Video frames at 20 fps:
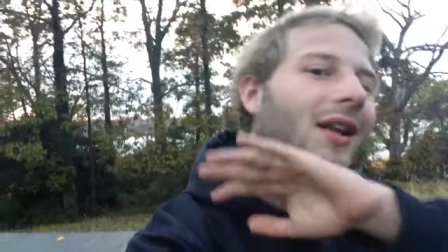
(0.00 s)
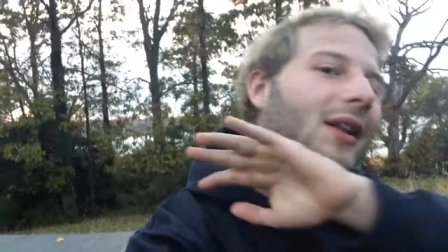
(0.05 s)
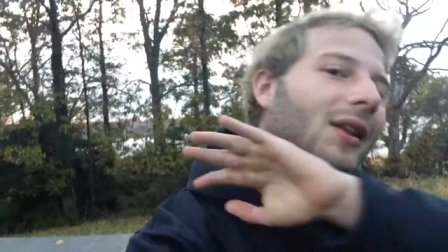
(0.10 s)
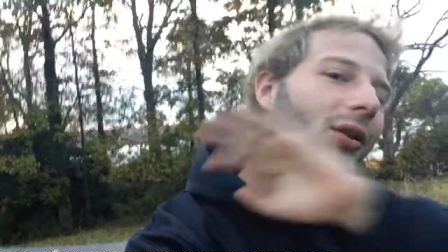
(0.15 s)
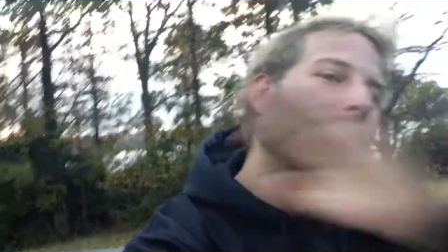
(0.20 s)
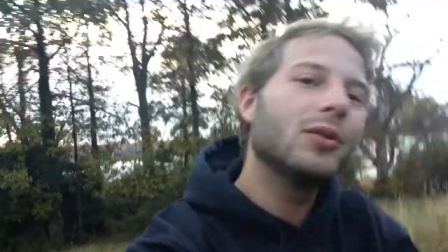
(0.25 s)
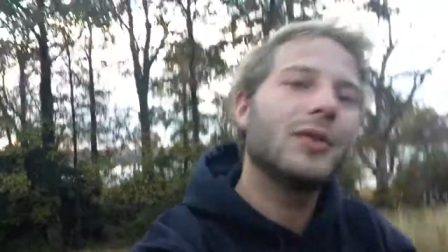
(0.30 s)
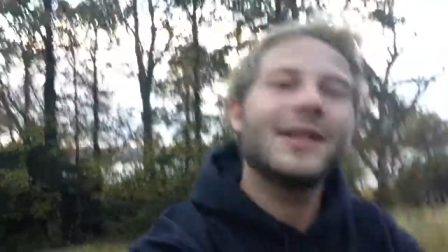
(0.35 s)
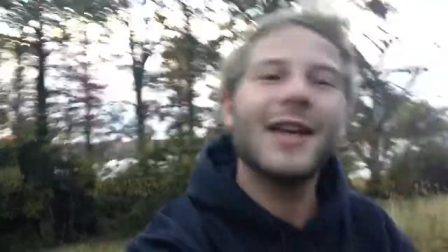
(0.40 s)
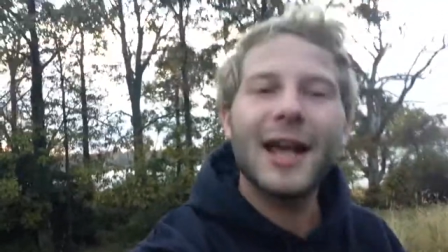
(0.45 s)

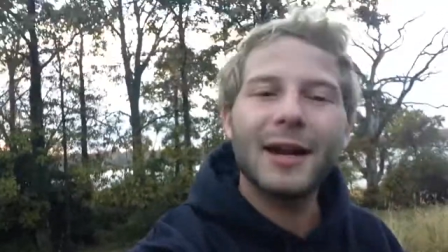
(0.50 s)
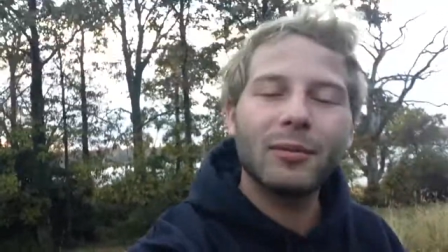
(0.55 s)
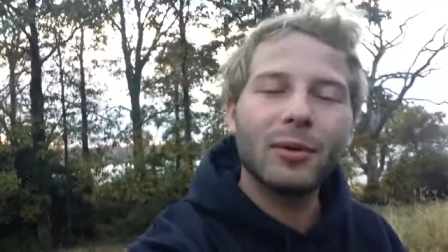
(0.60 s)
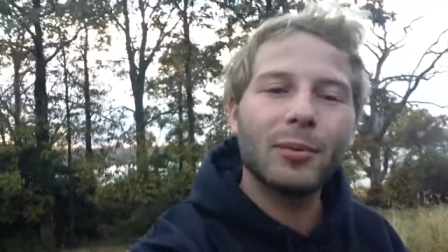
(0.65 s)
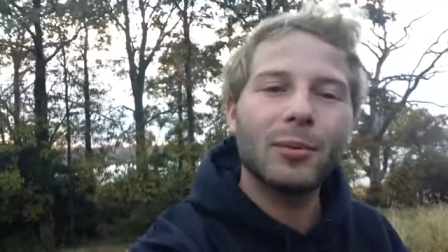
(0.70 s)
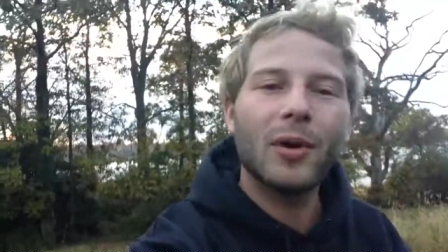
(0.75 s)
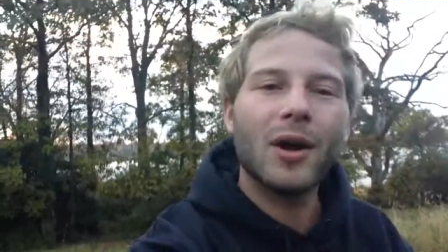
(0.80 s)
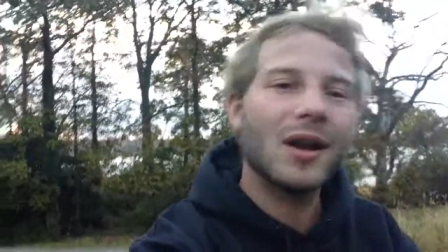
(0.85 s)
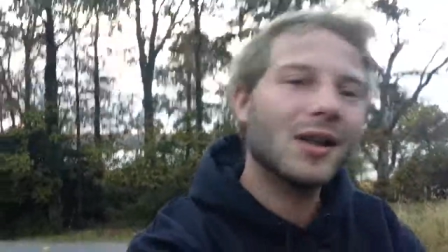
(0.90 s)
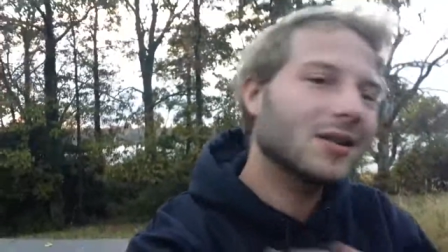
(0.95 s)
Lose the animal
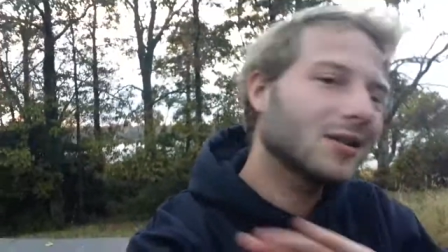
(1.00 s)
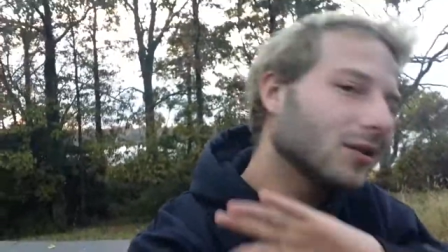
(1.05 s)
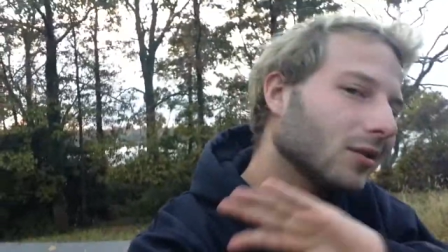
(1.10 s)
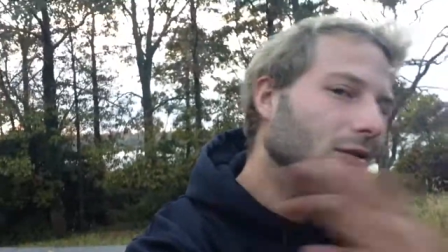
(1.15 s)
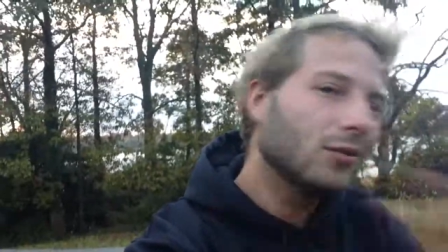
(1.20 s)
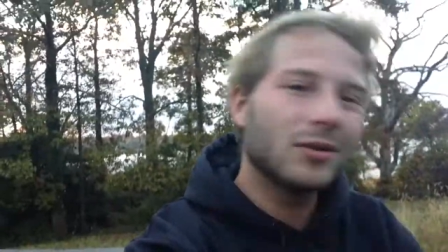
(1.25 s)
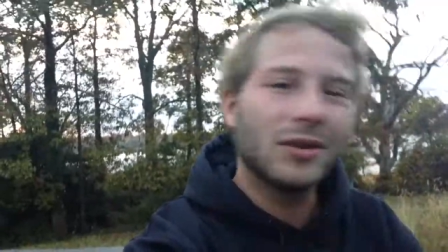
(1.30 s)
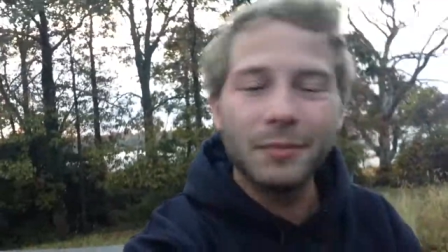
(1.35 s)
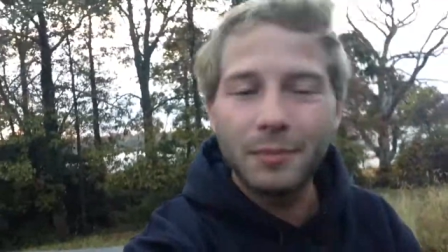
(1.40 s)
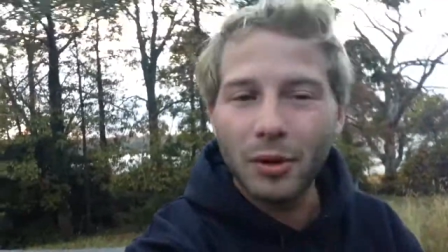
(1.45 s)
products.
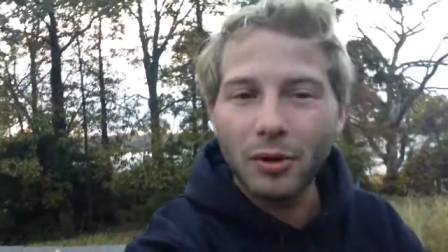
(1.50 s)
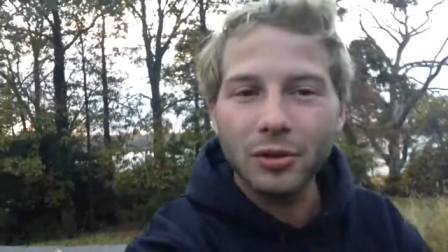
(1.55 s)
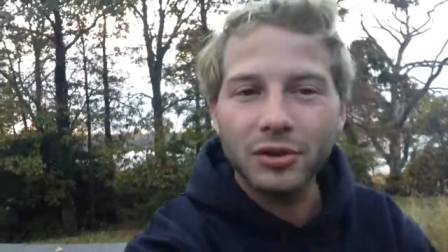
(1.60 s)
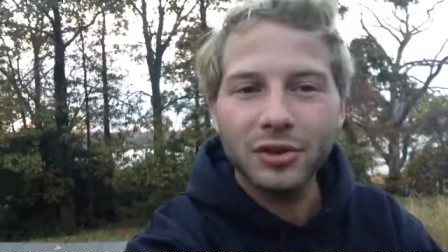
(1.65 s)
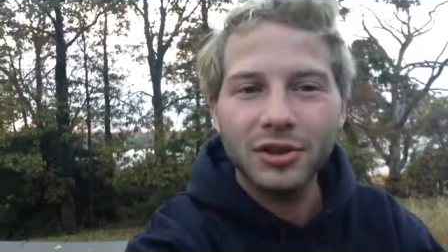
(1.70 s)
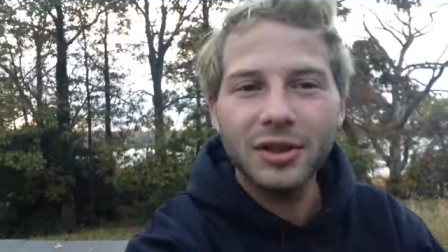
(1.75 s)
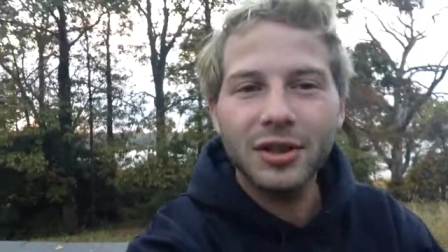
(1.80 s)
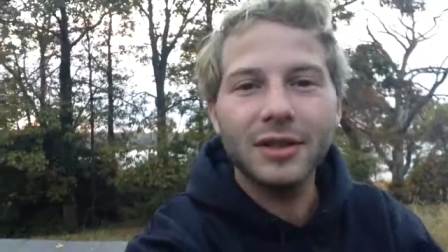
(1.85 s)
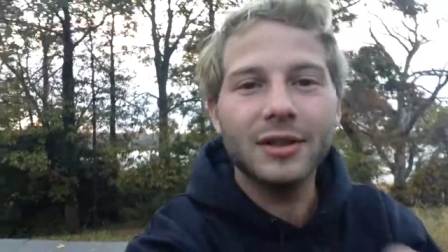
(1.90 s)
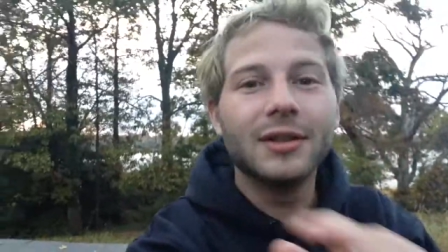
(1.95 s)
Lose the
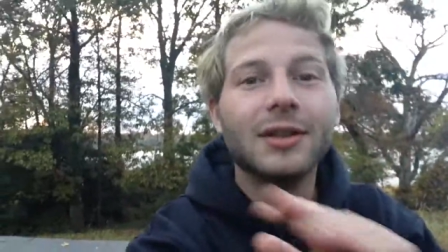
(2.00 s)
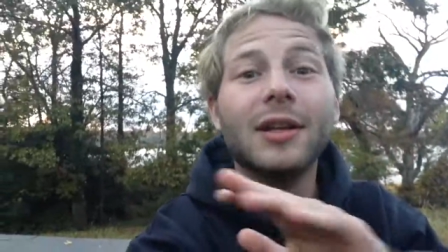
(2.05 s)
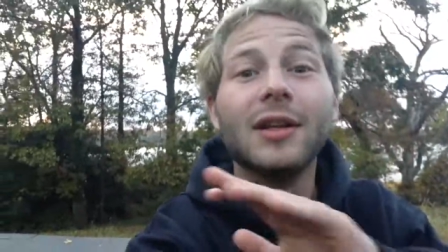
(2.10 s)
bullshit.